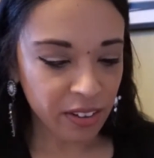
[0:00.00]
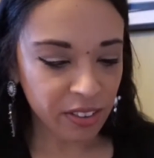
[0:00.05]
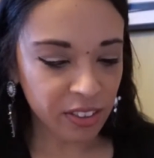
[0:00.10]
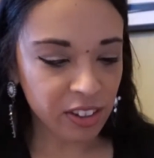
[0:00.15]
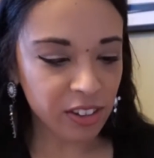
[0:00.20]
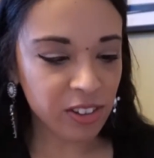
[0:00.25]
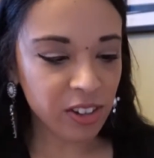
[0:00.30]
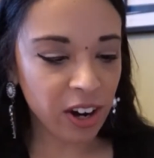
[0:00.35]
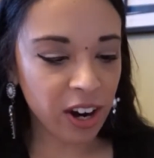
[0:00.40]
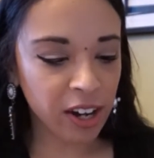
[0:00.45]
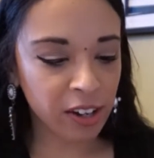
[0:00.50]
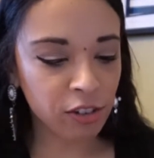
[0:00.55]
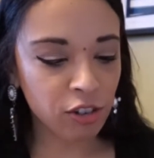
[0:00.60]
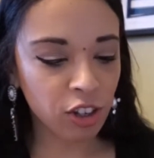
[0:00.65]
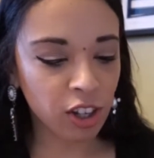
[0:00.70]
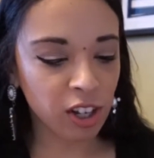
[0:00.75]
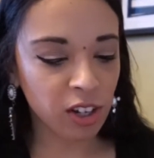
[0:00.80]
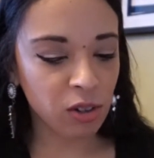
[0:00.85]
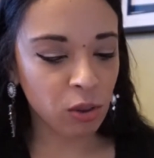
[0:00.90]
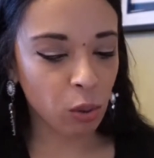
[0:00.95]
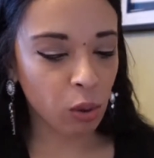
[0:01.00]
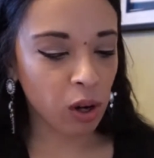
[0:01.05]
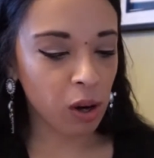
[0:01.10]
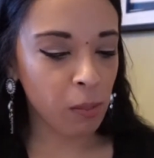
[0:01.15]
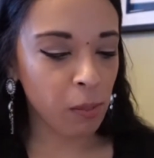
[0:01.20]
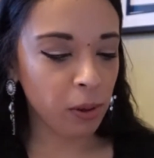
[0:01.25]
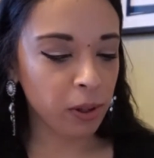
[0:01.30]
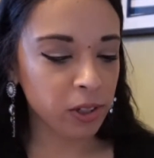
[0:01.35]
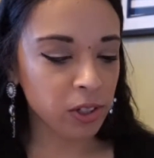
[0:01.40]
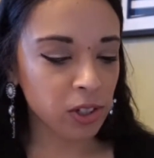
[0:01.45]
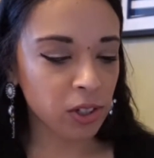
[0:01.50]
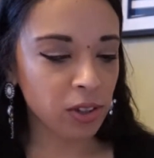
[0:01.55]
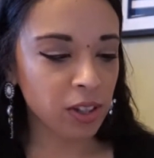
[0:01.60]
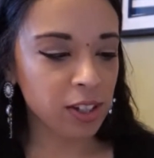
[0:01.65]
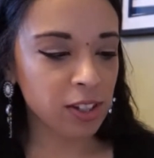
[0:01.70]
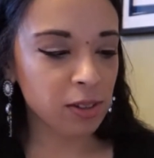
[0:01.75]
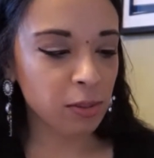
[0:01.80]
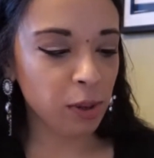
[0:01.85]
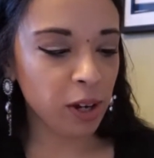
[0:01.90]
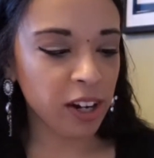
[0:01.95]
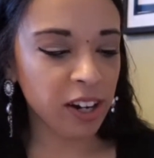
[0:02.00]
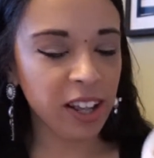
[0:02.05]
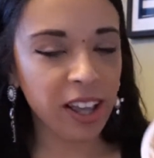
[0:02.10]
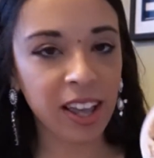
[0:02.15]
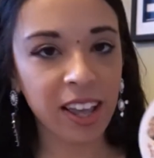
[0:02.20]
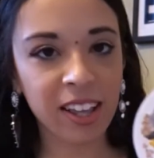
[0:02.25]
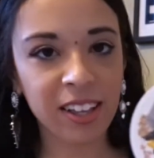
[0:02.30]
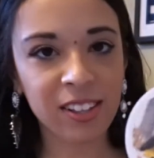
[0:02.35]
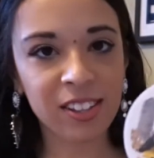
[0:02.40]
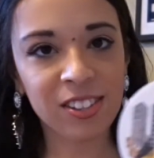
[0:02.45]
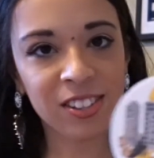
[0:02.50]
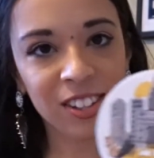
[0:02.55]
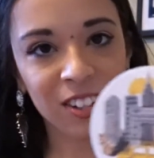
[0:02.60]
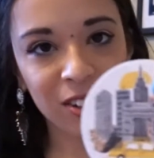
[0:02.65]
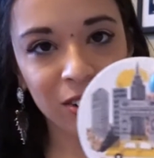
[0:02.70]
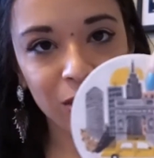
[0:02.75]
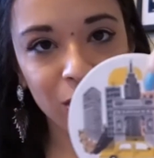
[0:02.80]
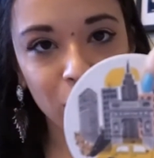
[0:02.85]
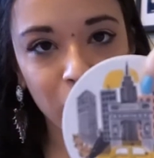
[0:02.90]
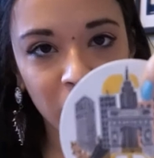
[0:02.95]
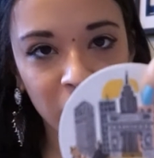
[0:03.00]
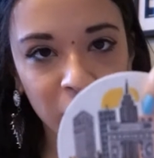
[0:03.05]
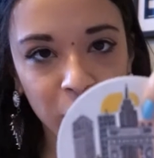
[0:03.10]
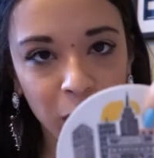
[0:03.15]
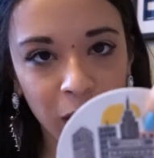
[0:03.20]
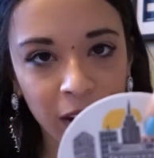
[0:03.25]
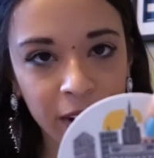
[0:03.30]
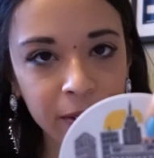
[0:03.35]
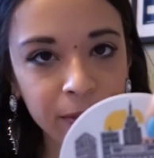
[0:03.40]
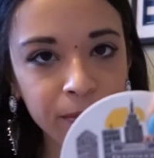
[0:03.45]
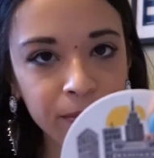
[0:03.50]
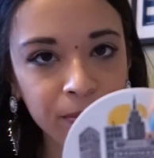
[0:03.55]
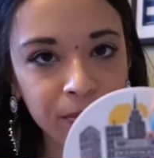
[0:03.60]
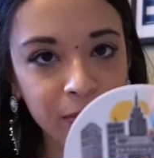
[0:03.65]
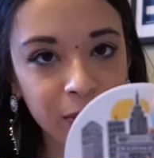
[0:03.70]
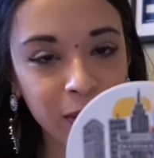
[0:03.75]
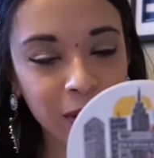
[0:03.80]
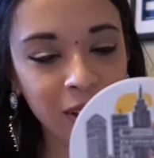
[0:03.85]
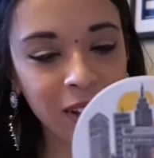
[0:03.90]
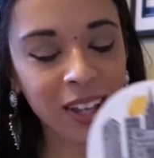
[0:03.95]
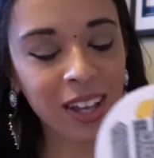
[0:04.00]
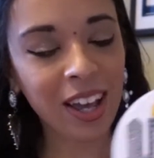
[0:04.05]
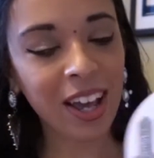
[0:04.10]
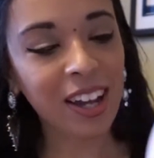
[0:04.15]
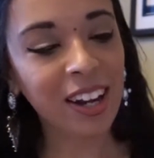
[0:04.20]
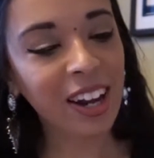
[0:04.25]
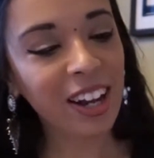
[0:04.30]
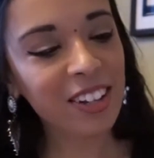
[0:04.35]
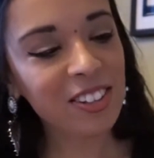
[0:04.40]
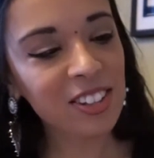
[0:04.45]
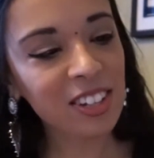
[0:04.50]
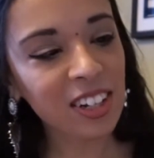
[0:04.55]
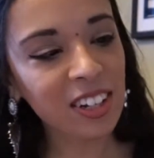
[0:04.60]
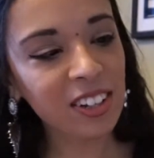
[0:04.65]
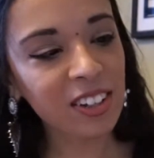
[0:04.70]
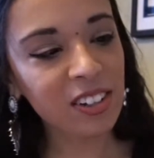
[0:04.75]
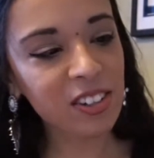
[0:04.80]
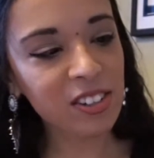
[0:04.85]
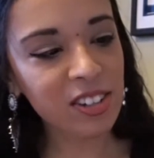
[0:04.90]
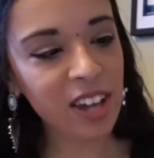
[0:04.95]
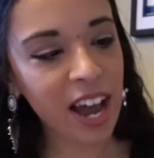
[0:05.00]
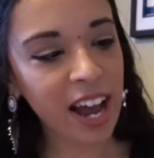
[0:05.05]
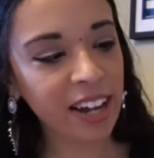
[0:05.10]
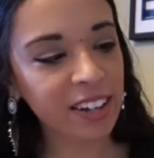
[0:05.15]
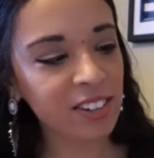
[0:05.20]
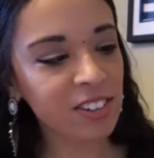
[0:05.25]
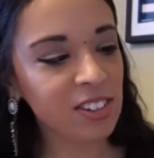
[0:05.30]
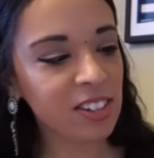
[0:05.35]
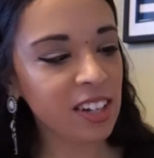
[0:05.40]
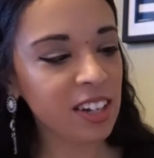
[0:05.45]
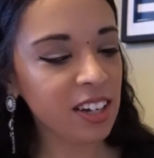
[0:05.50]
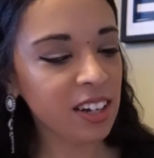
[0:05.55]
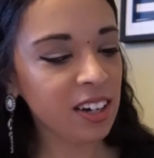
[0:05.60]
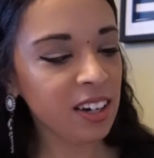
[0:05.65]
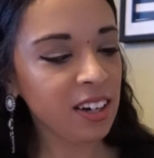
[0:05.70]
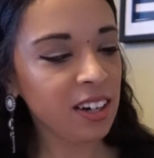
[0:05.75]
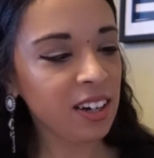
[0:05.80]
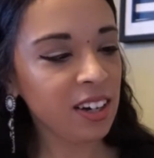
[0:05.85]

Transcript: These are actually adorable. So this one is the New York one. It has like a little taxi.